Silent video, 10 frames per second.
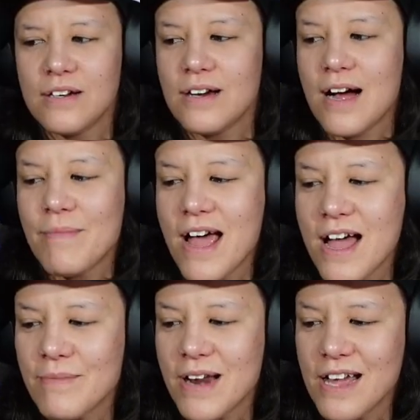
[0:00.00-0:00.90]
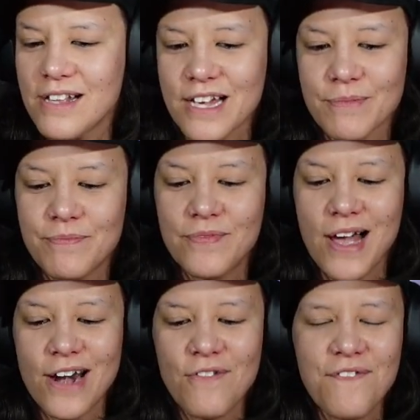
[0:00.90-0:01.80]
I'm not I'm not like a
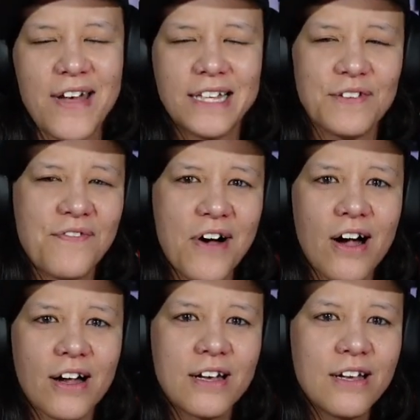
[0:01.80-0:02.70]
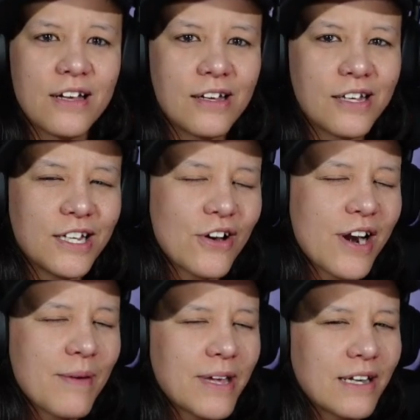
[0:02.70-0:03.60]
I don't fake the funk. You know what
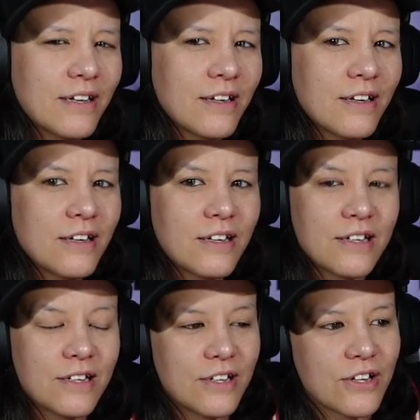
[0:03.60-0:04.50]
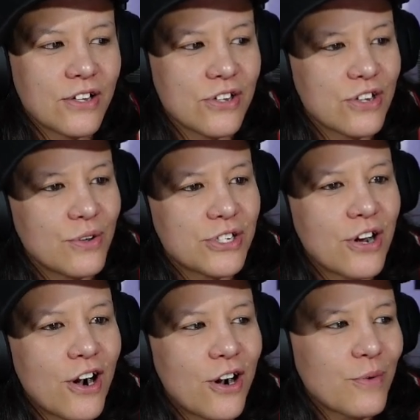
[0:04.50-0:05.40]
I mean? So it's
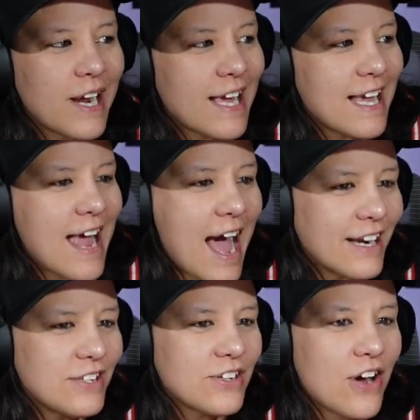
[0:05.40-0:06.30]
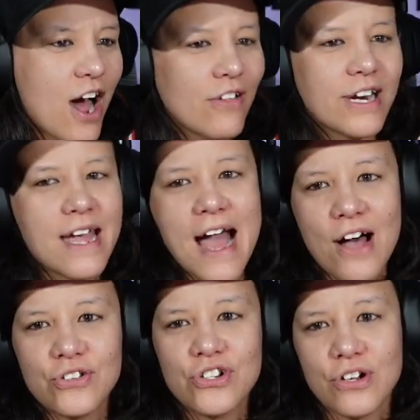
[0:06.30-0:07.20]
hard when I get added to holiday
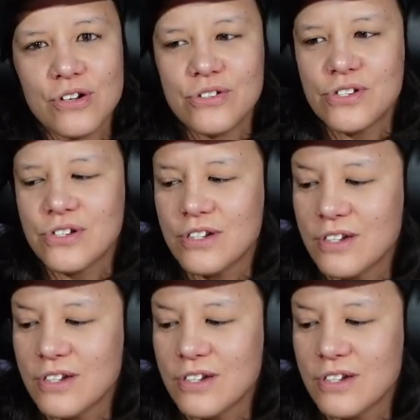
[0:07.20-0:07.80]
house shows